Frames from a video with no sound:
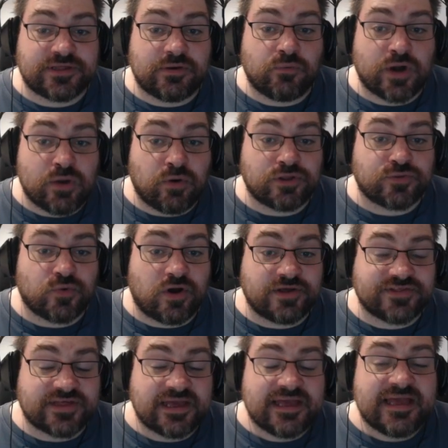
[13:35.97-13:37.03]
what it once
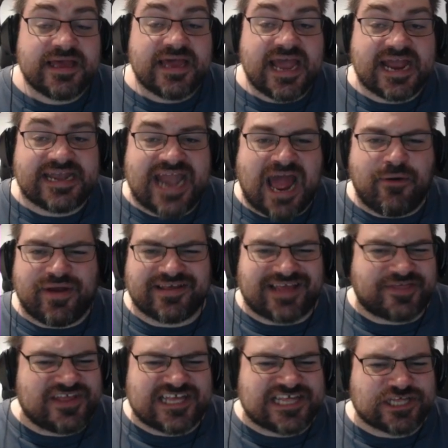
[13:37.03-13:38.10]
was. It now is, I
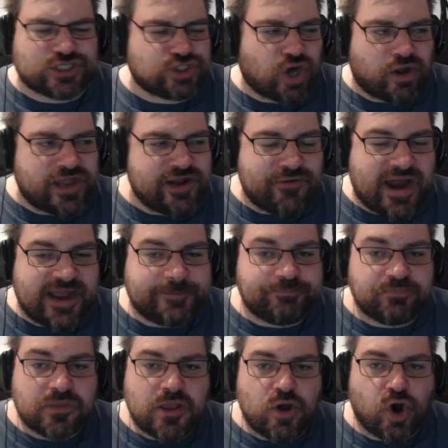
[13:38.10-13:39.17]
think this is Jolly, right?
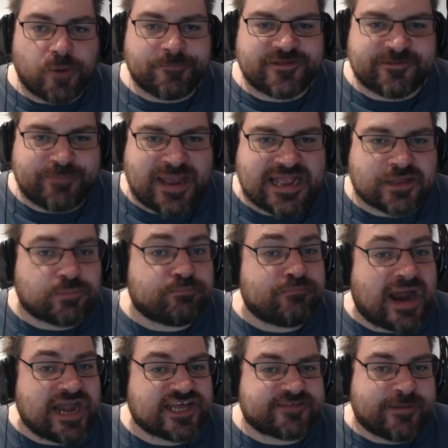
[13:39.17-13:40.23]
Up speed
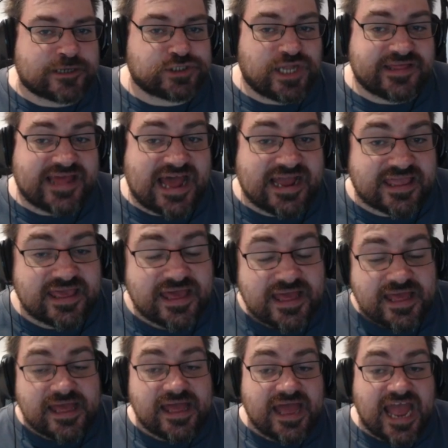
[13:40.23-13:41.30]
minus special attack.
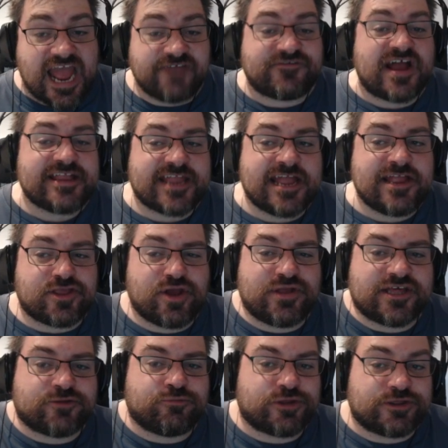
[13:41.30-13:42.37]
If I didn't do
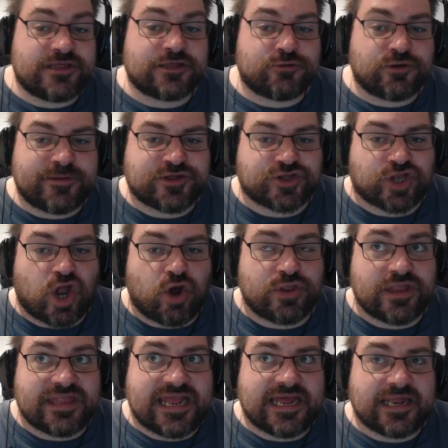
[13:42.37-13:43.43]
this, this would be slower
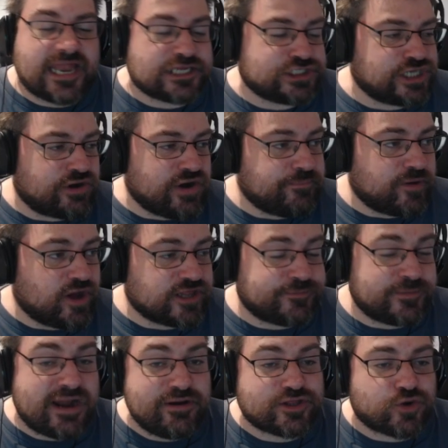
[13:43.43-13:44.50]
than the legendary birds,
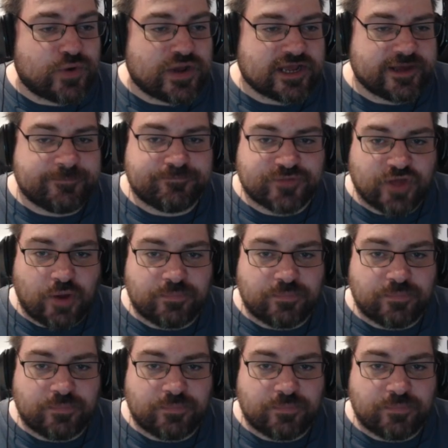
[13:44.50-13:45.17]
but now it's quicker, so